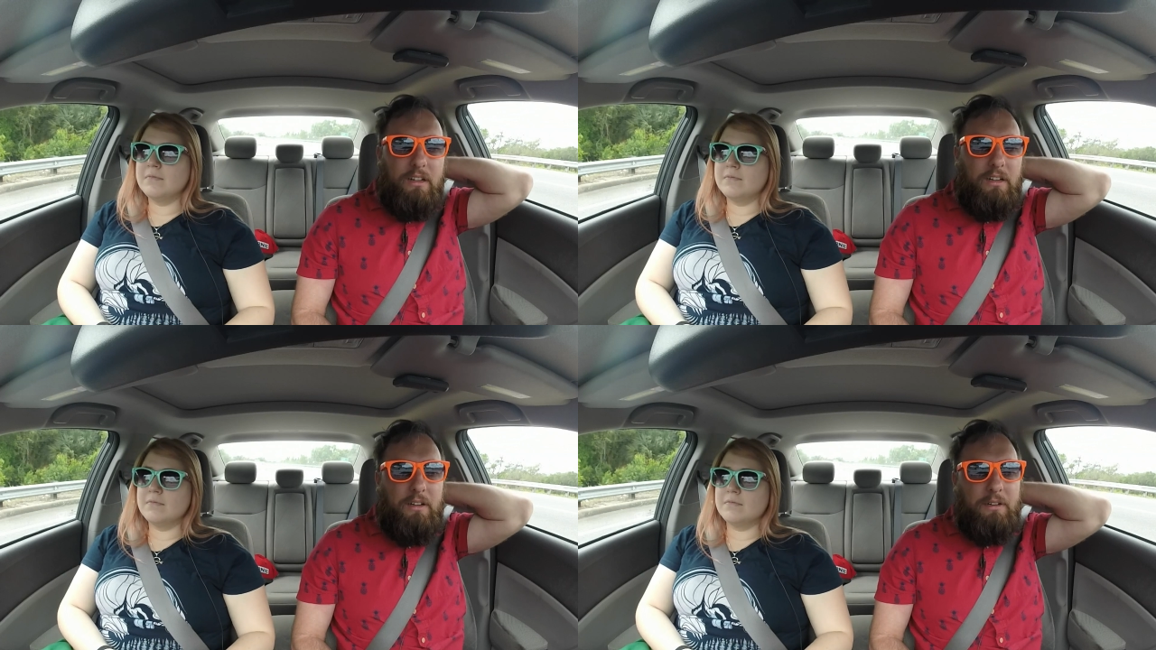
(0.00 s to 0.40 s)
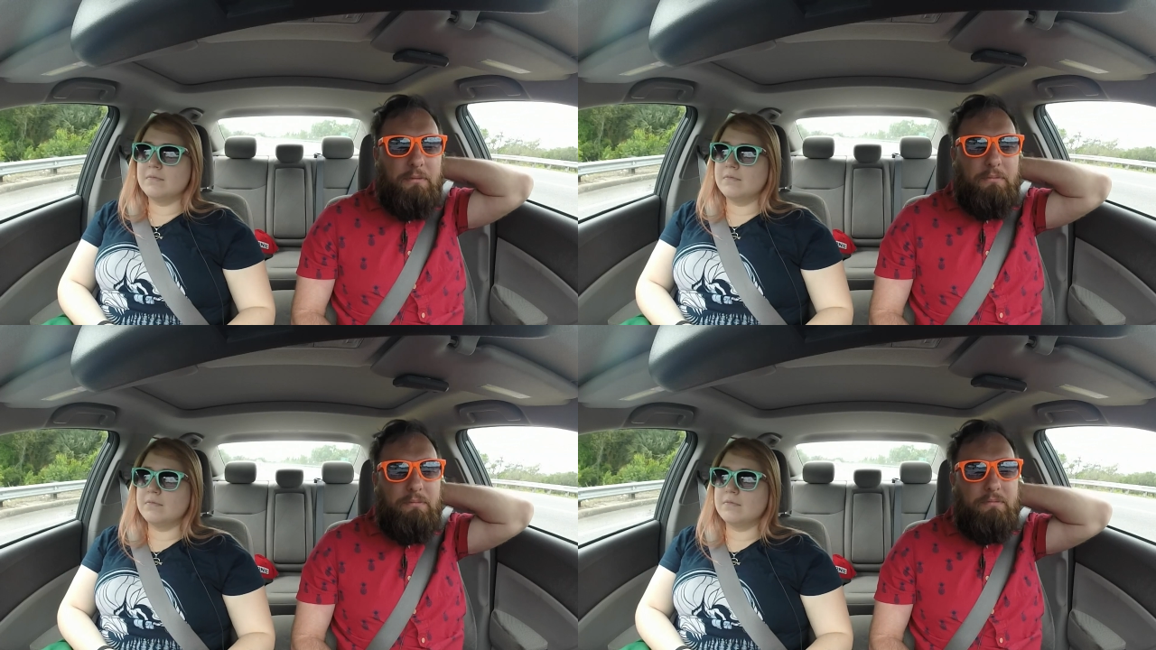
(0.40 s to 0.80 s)

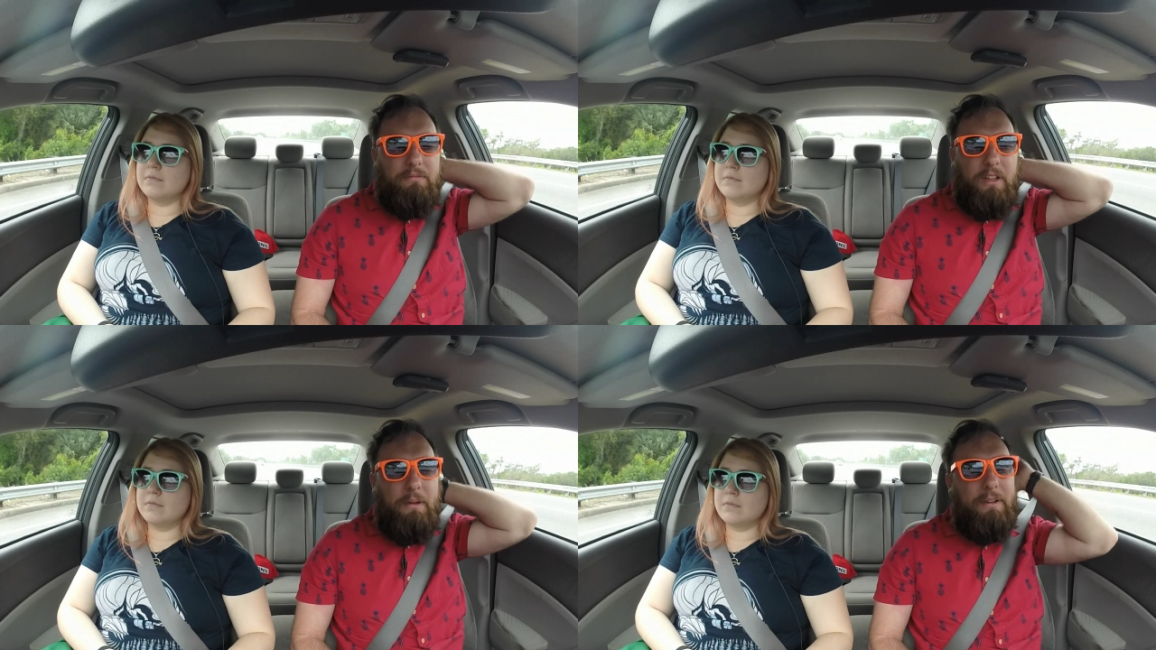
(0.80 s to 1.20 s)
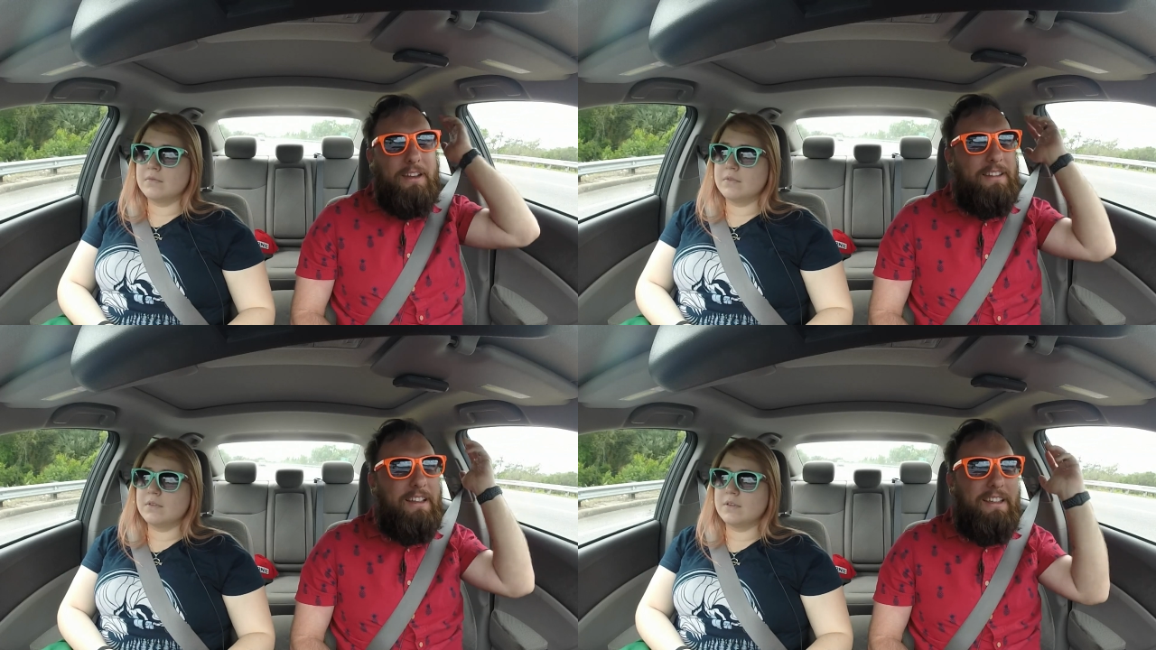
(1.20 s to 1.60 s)
Speaker 1: Um,
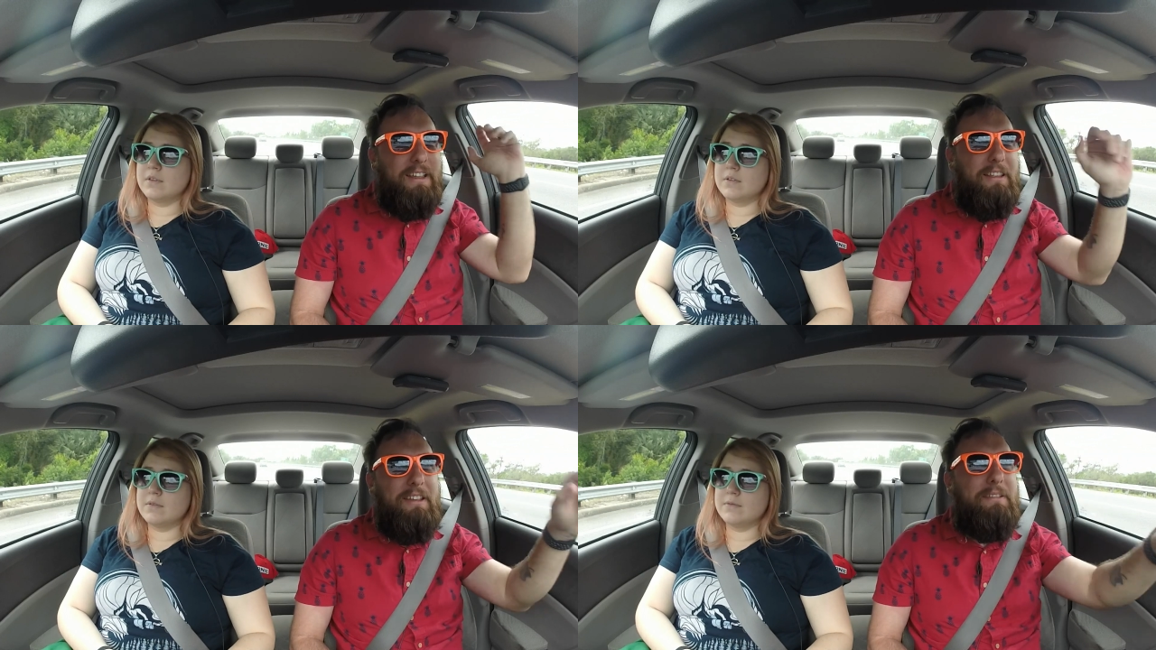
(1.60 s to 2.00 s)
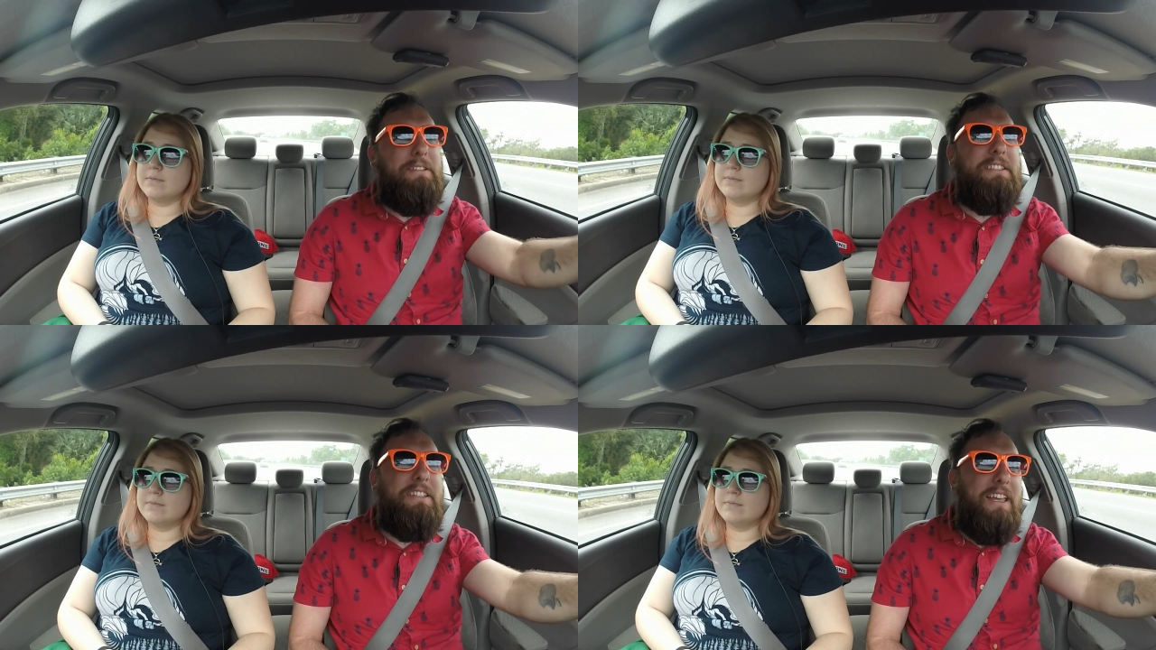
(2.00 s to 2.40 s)
I can't like
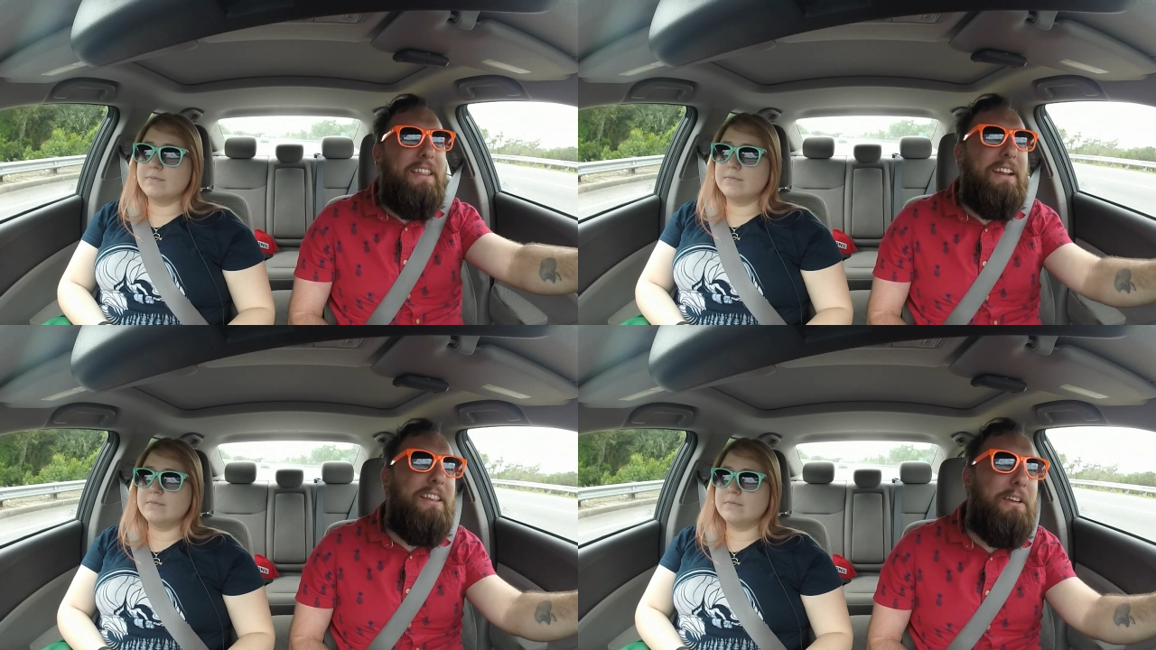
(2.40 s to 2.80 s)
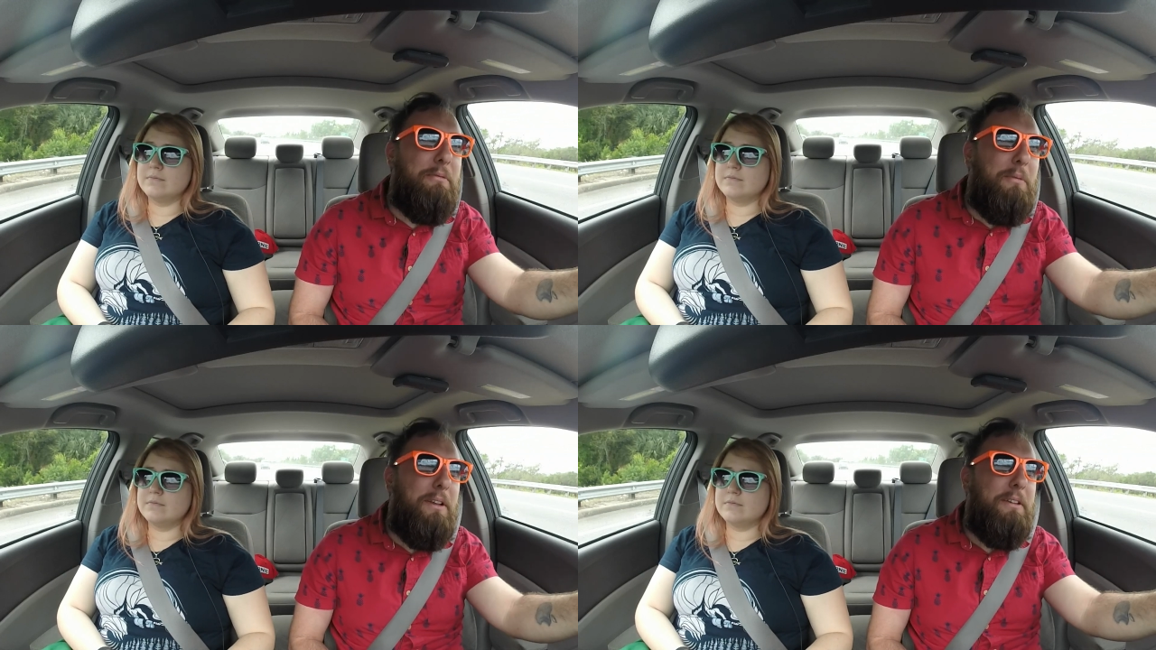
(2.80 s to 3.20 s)
say that I like
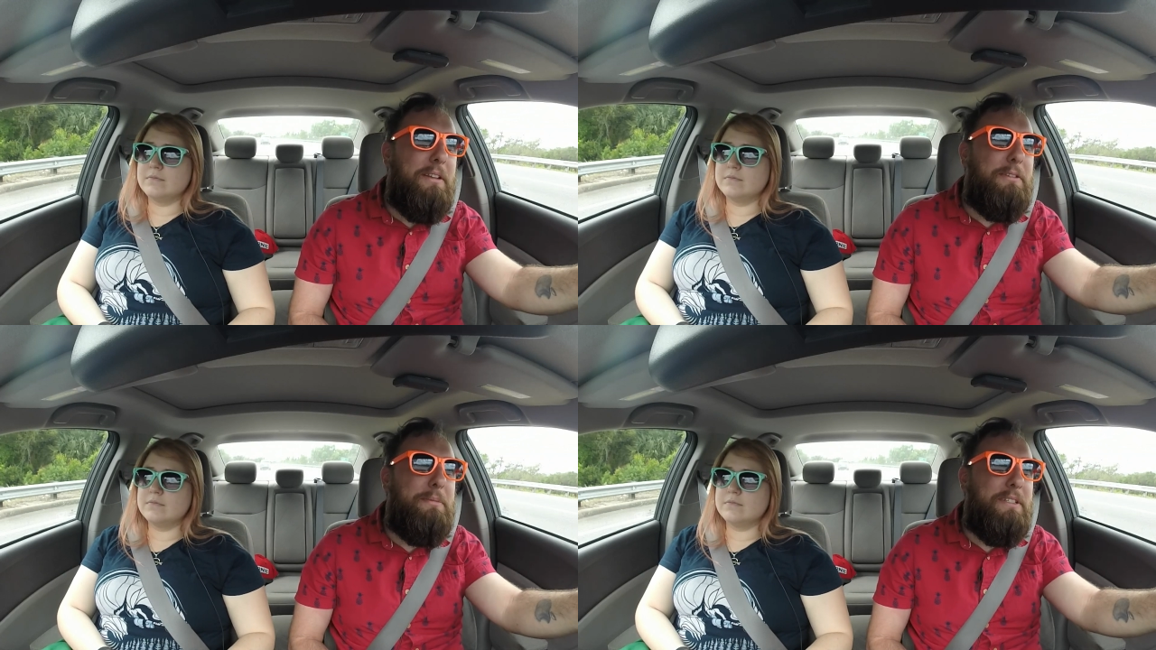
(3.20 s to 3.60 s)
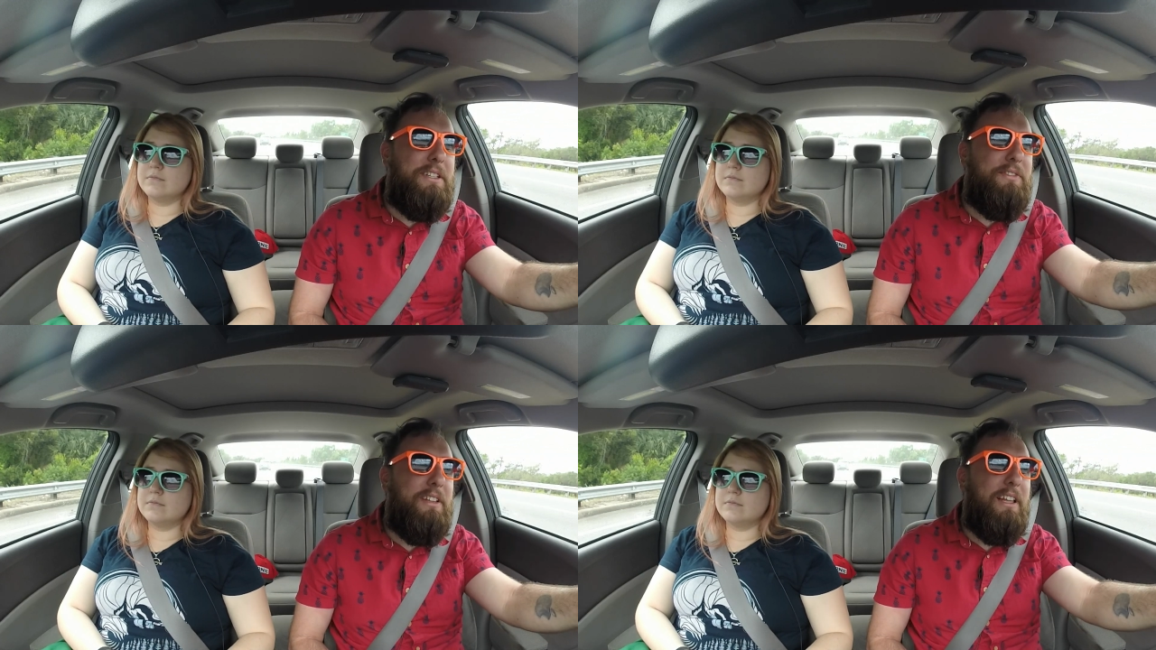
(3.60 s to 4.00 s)
one
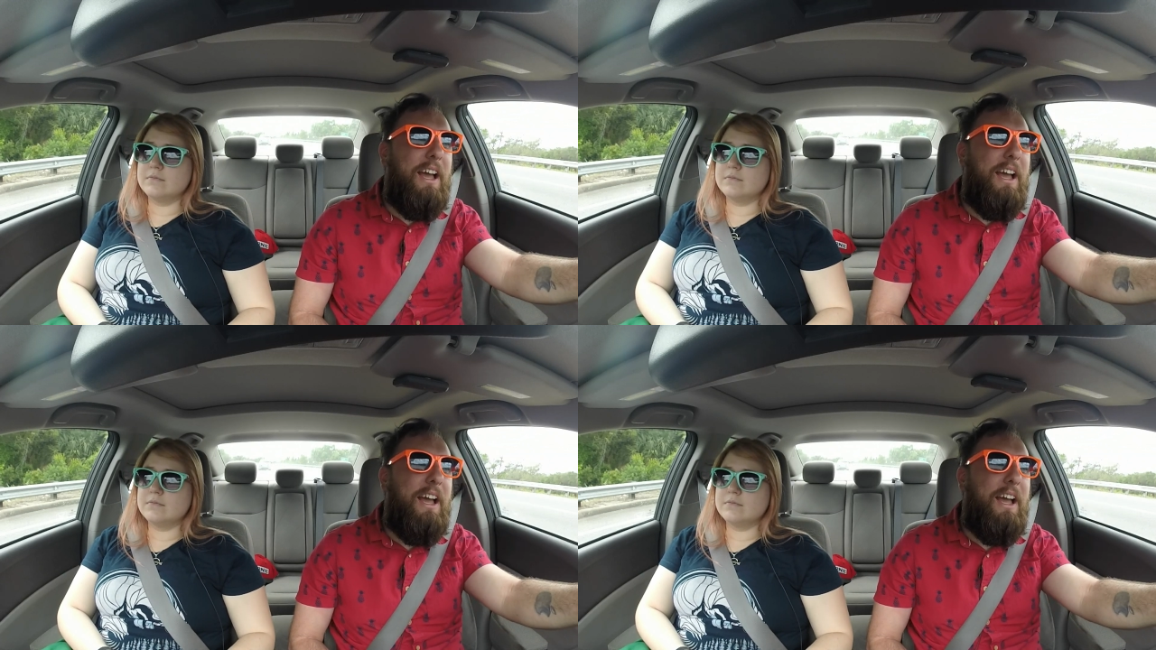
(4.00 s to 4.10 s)
specifically.